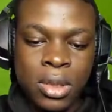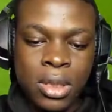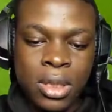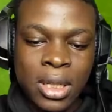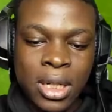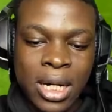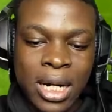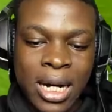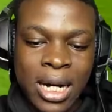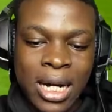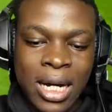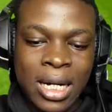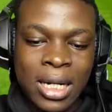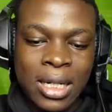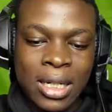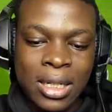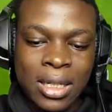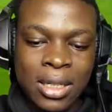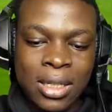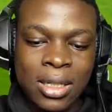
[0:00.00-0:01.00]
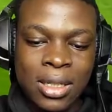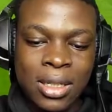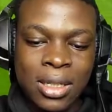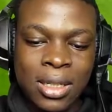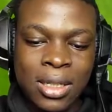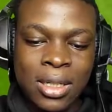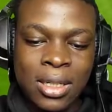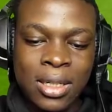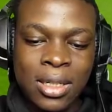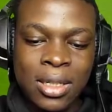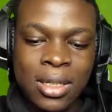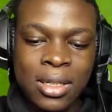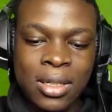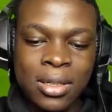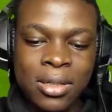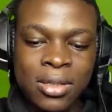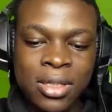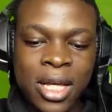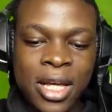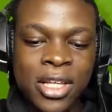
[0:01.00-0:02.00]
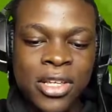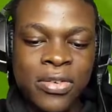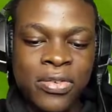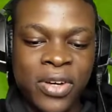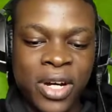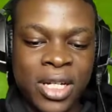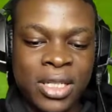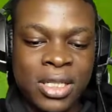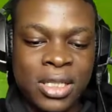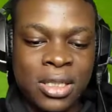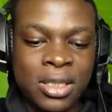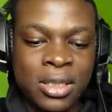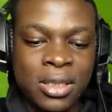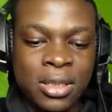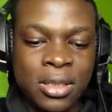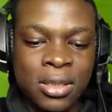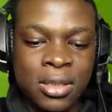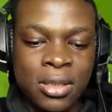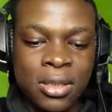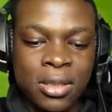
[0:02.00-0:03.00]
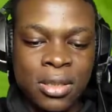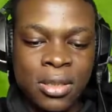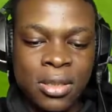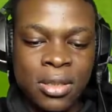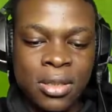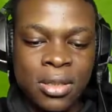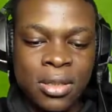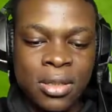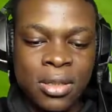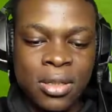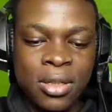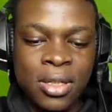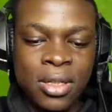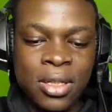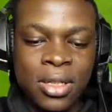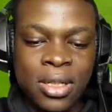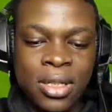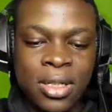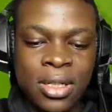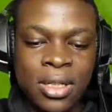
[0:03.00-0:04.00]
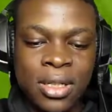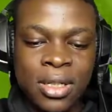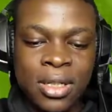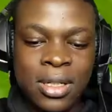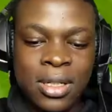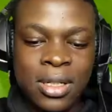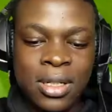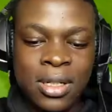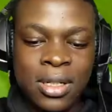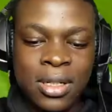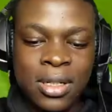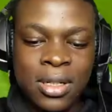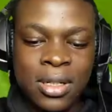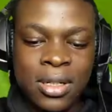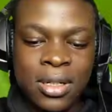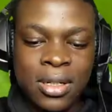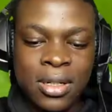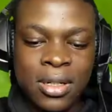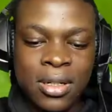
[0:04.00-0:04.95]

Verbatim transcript: Ah! Thank you, Fati. Could be a chance there.